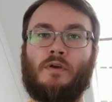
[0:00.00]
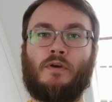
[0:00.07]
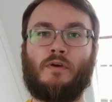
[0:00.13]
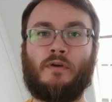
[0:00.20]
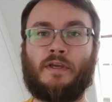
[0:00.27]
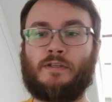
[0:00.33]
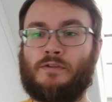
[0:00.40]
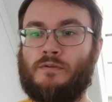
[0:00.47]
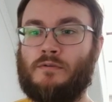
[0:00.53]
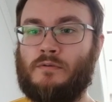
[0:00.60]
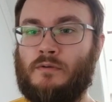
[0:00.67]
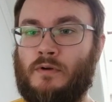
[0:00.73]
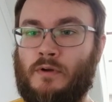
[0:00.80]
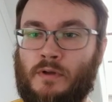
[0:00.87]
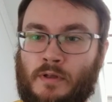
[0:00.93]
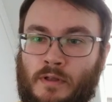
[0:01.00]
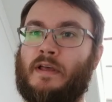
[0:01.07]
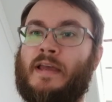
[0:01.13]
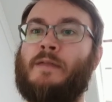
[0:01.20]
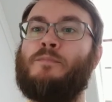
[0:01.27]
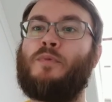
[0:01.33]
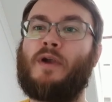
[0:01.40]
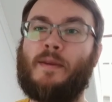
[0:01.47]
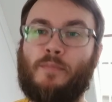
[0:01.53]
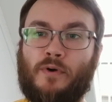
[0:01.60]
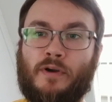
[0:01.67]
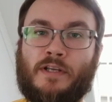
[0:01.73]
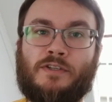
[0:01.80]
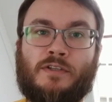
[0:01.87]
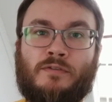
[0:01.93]
Okay, so in
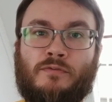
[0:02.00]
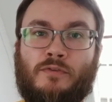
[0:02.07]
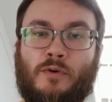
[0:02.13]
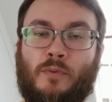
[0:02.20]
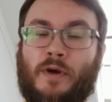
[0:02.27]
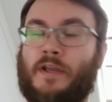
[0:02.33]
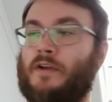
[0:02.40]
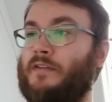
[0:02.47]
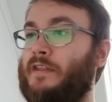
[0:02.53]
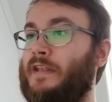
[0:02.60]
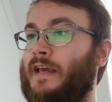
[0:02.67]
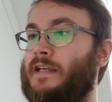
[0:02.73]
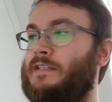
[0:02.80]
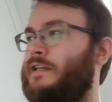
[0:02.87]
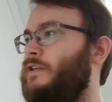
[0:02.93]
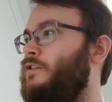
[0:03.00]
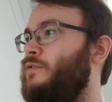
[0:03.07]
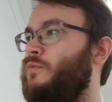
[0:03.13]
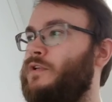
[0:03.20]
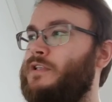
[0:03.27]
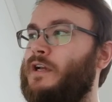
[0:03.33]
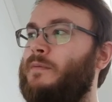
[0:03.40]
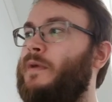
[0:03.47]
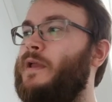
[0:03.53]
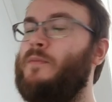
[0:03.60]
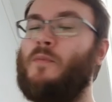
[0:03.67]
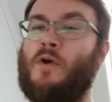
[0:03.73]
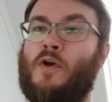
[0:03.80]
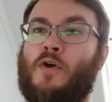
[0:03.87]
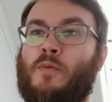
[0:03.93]
preparation for working on the next section, which I might
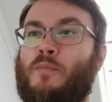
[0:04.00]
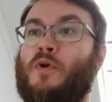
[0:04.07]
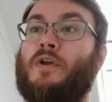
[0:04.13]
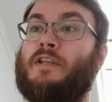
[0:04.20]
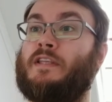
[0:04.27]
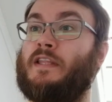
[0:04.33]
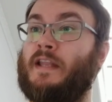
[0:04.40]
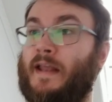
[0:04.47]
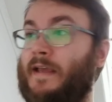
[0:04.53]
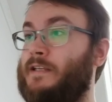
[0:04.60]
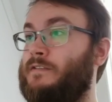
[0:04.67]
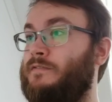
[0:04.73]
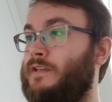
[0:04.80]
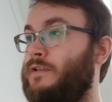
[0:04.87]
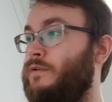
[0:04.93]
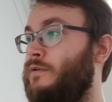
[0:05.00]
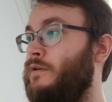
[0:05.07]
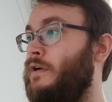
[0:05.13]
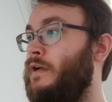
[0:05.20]
put into the next video,